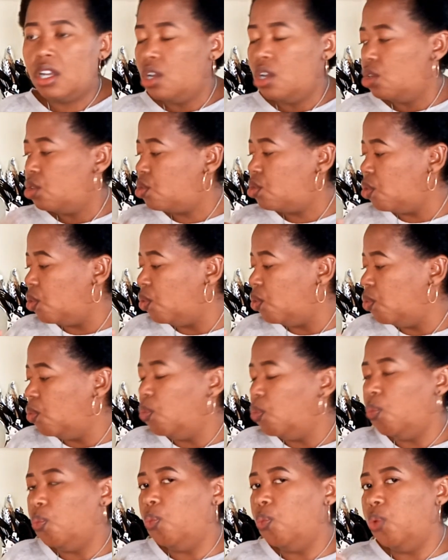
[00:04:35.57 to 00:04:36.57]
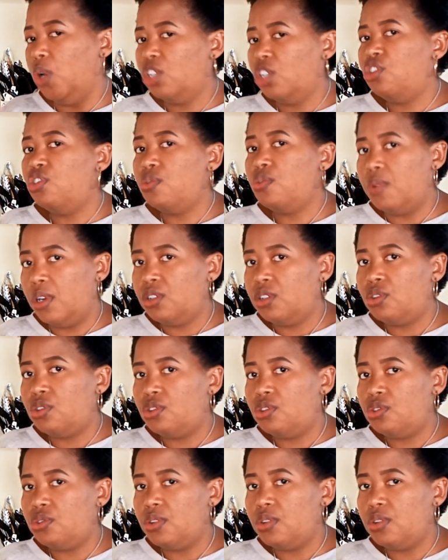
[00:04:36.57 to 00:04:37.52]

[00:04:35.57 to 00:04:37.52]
So what you want to do